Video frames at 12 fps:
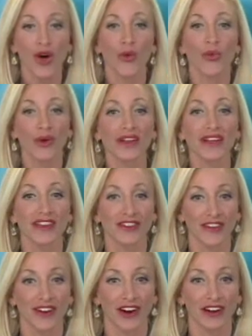working in
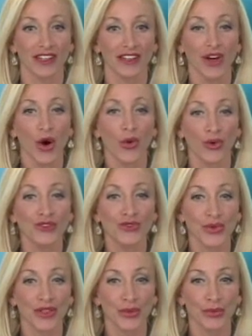your garden, or
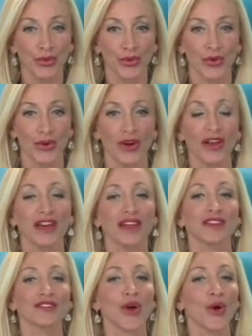enjoying the pool, it
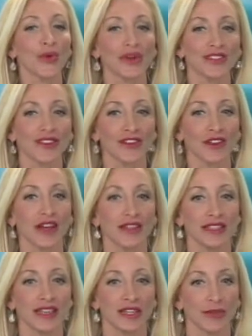is always a good
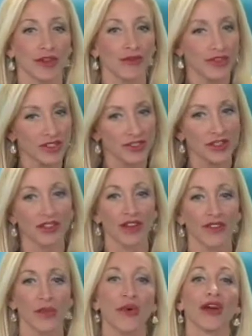idea to be vigilant
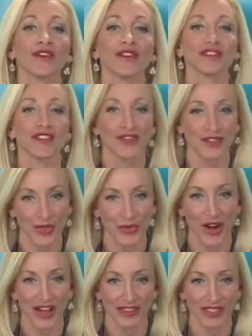of the perils of summer
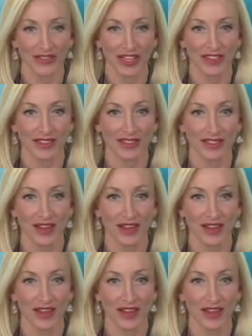activities.